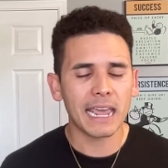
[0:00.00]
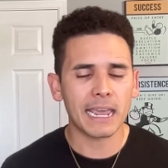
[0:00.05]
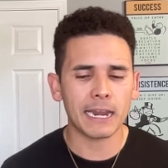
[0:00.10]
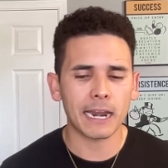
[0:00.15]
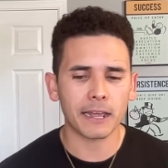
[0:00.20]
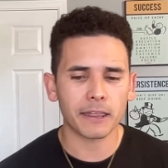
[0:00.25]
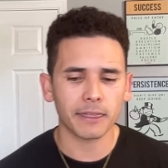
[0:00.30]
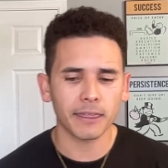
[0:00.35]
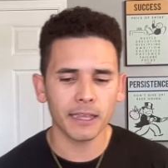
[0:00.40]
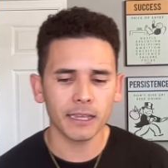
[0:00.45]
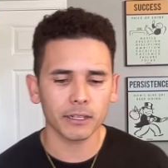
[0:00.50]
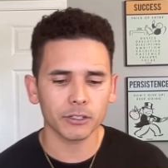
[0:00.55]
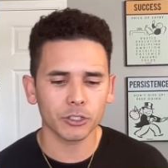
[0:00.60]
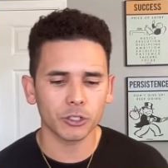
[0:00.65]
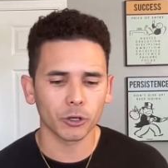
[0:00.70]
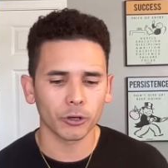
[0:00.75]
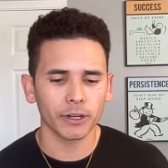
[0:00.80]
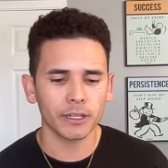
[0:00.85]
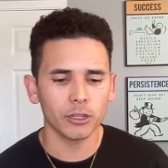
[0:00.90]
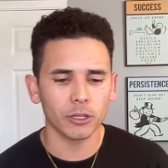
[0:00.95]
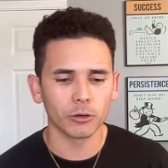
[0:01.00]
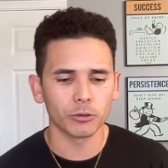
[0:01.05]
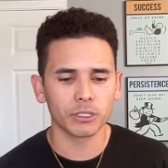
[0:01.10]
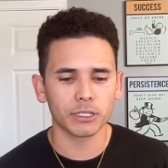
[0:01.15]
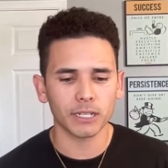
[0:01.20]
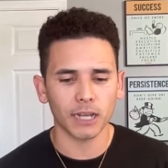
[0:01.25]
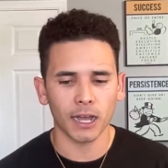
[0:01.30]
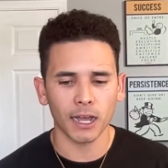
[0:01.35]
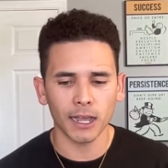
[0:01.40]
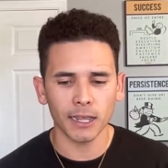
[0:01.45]
And I think during
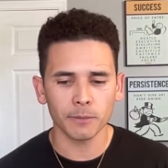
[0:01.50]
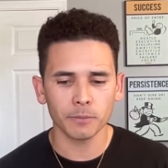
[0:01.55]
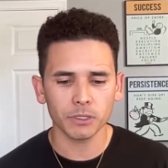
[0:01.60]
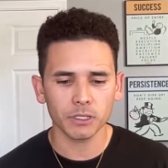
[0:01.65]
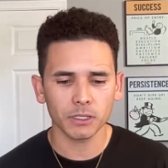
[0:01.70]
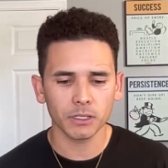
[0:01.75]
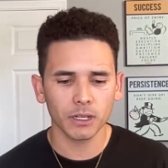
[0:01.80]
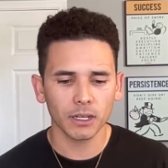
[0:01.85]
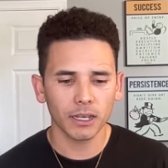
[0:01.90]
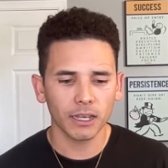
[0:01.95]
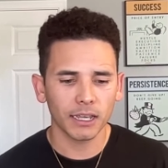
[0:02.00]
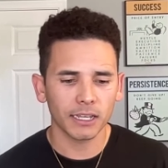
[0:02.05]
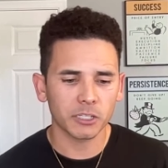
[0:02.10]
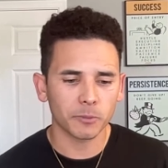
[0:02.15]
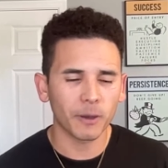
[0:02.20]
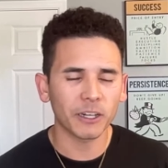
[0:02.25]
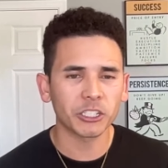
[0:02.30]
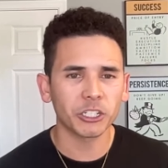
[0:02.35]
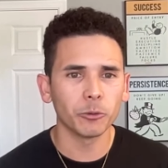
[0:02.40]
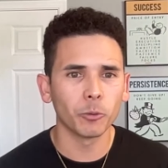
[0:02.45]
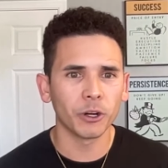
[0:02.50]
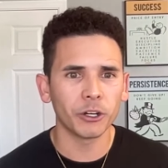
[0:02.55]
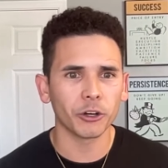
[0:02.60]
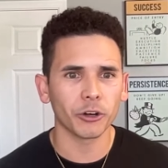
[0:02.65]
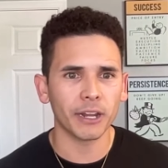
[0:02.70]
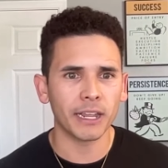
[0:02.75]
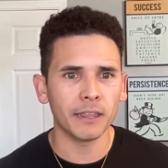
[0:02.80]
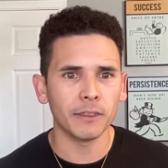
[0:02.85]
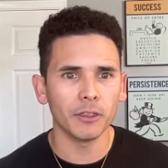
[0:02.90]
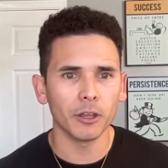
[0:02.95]
those times, especially when
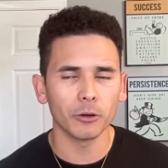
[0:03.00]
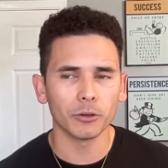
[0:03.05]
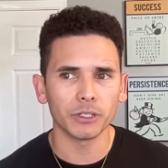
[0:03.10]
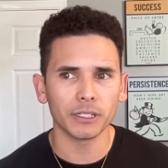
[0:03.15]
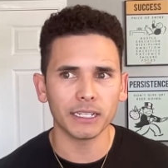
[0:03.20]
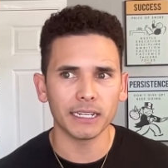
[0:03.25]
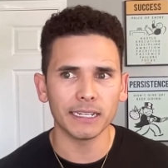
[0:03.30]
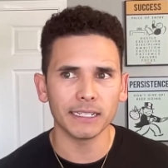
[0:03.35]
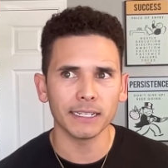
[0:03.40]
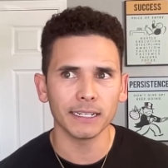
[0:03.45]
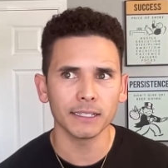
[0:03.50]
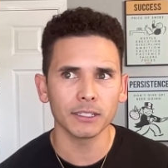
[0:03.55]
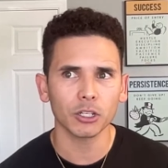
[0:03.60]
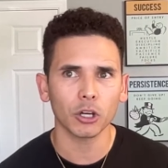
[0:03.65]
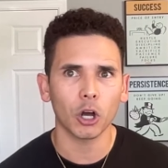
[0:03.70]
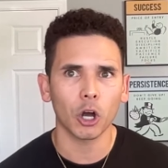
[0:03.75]
you're in those seasons,